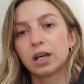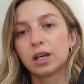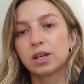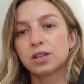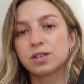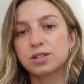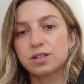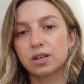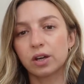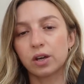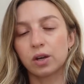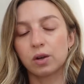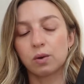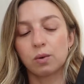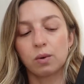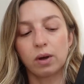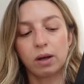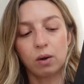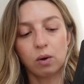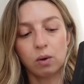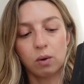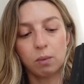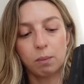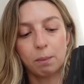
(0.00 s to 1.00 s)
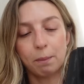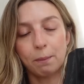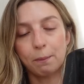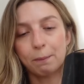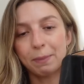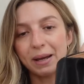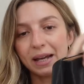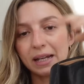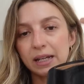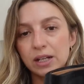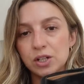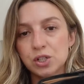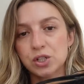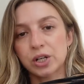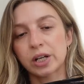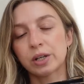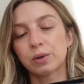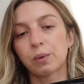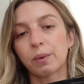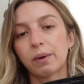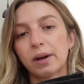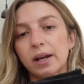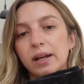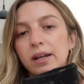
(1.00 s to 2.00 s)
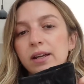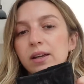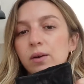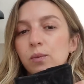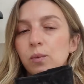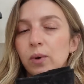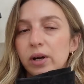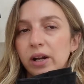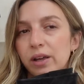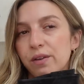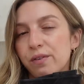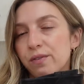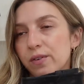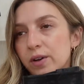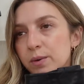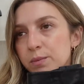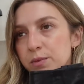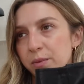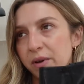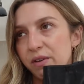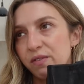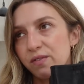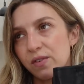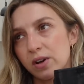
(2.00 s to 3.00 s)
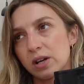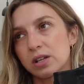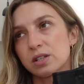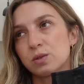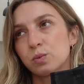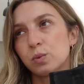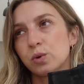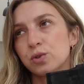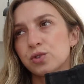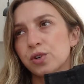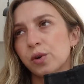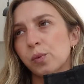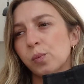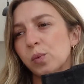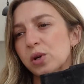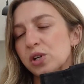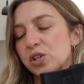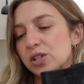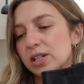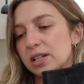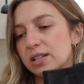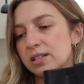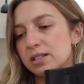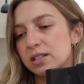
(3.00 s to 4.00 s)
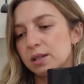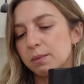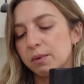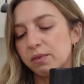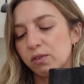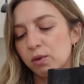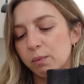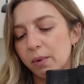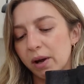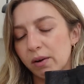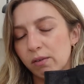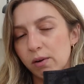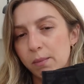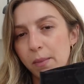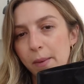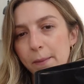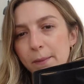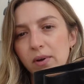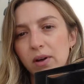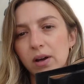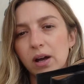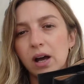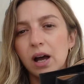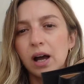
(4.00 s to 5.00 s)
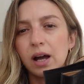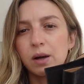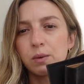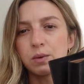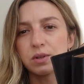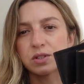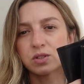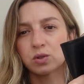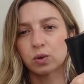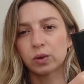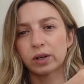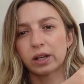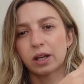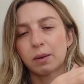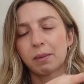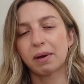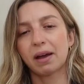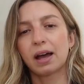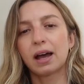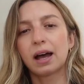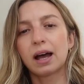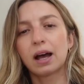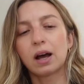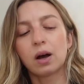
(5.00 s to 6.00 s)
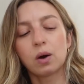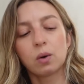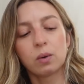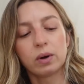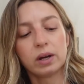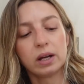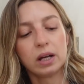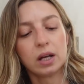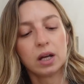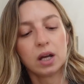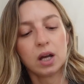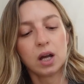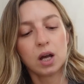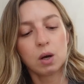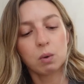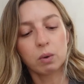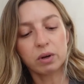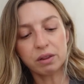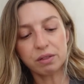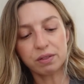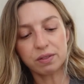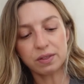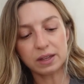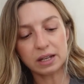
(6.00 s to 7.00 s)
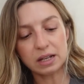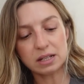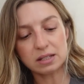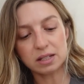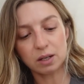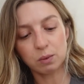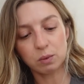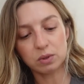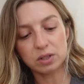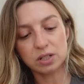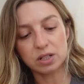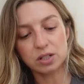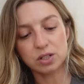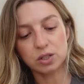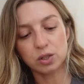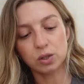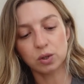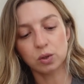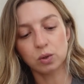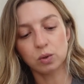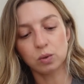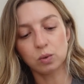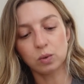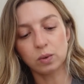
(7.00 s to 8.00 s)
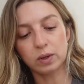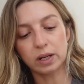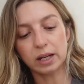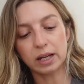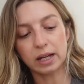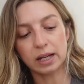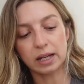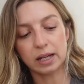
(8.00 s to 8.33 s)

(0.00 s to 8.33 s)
So back in January, when I filmed my first wardrobe wish list, some of you might remember I was talking about how one of the things I wanted to